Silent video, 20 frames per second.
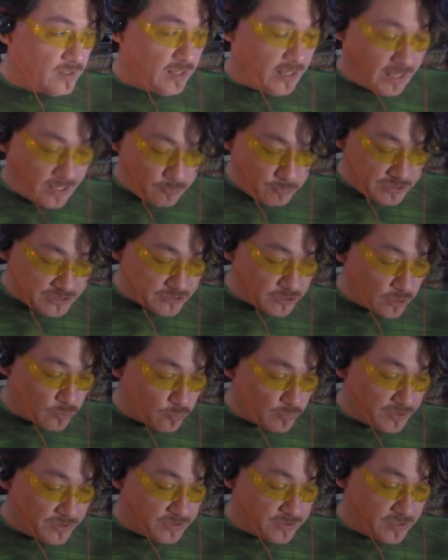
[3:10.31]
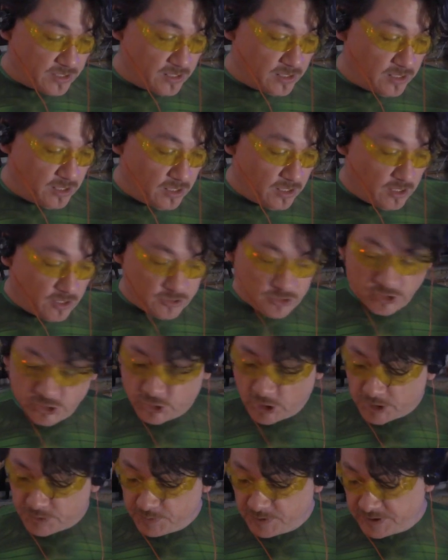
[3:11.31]
And we start with the
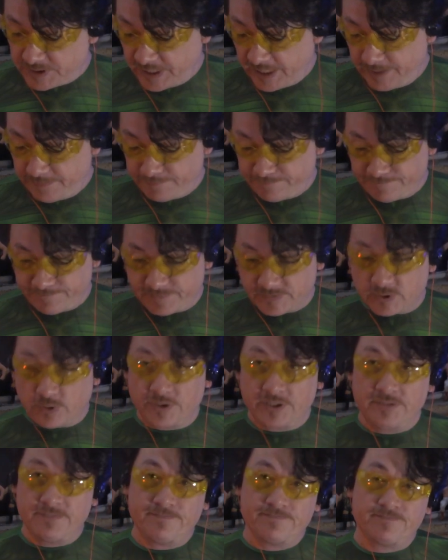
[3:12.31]
Judgment Day starting,